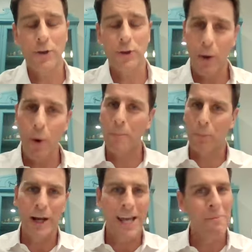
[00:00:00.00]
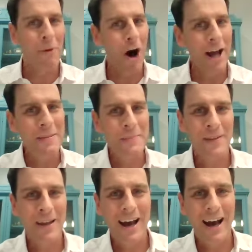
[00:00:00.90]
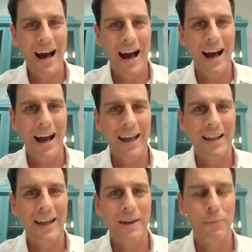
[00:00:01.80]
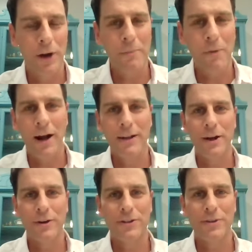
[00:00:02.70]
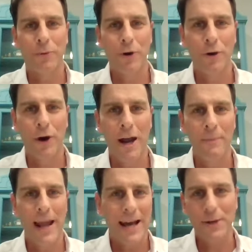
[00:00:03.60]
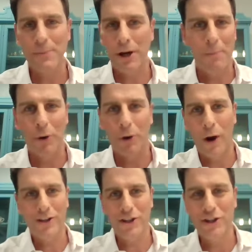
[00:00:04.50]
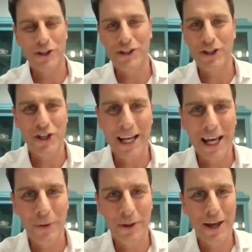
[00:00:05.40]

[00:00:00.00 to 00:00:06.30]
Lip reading: So I want to bring him on and bring him on here to the program and ask him a couple questions just to check in with